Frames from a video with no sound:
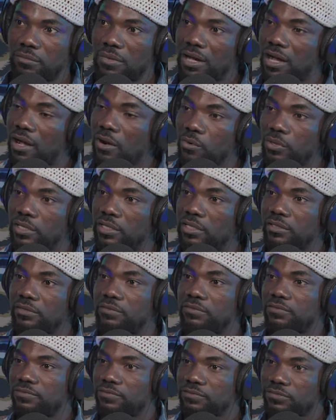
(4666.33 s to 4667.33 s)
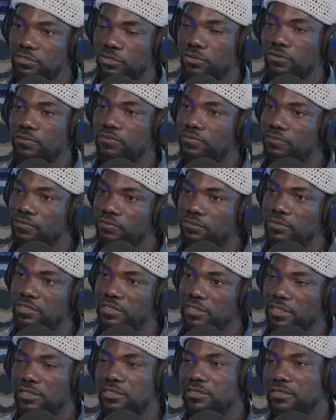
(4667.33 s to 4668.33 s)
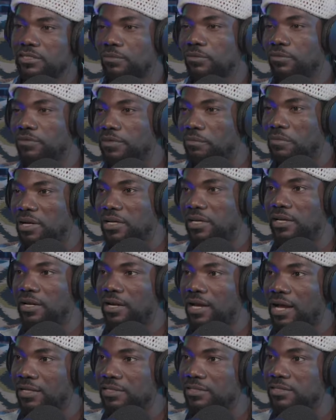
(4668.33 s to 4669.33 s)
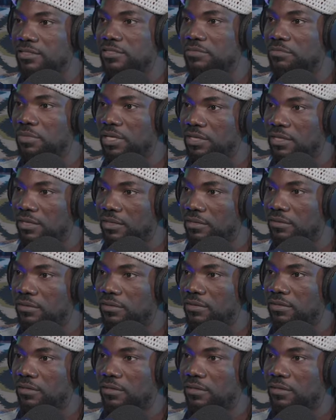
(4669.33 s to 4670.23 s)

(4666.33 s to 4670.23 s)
how we can sort of take some of the money that artist is making.